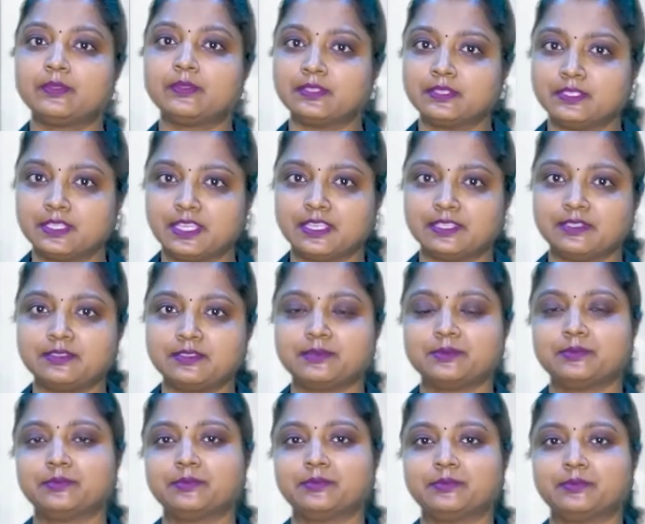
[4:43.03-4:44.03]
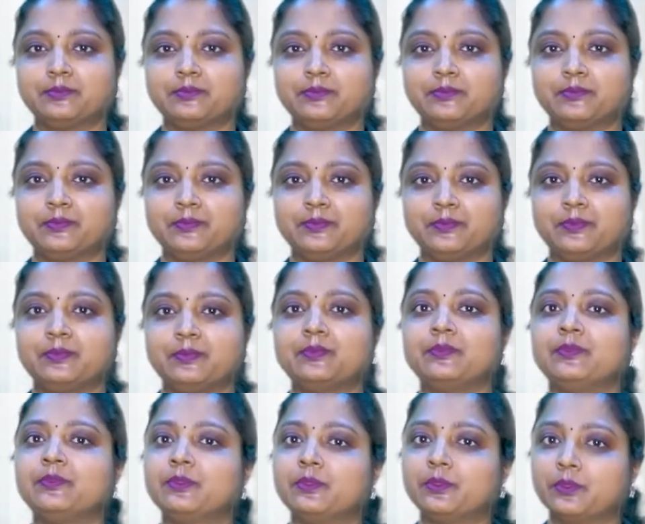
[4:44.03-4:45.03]
says
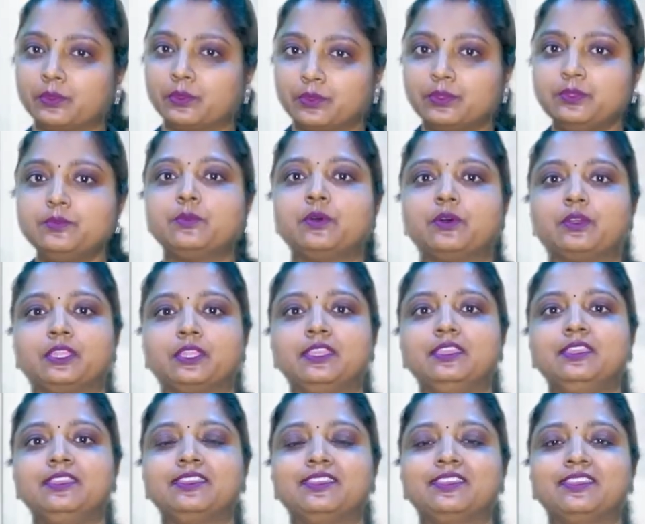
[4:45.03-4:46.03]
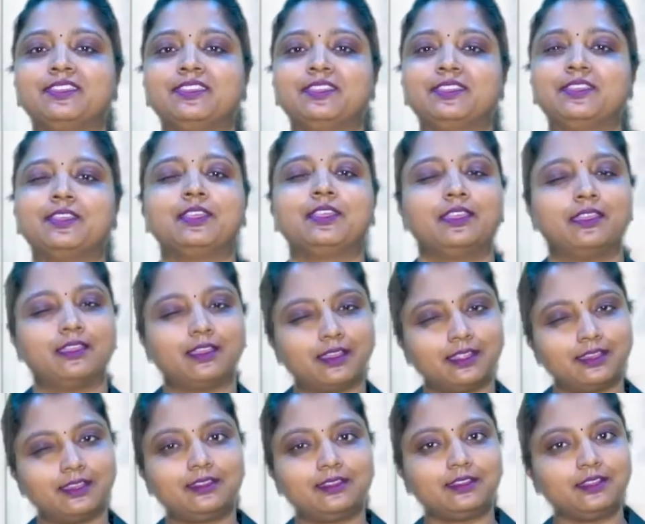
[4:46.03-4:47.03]
good morning
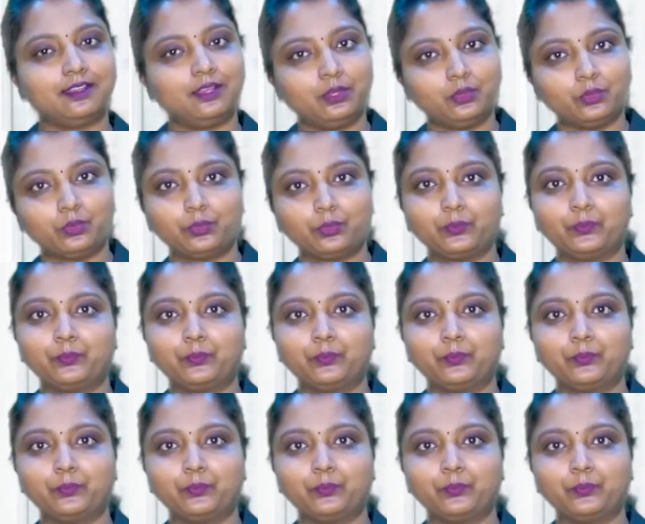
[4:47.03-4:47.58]
a little low.